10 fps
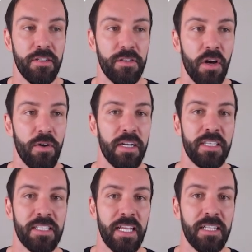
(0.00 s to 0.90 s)
don't
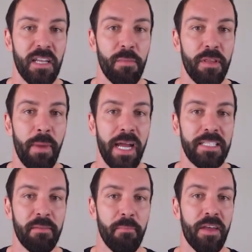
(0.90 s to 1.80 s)
understand some of the
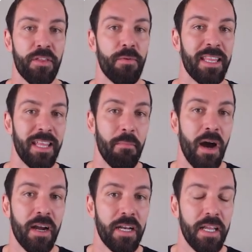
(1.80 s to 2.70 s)
basic math around their
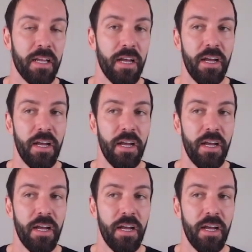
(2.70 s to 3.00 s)
marketing.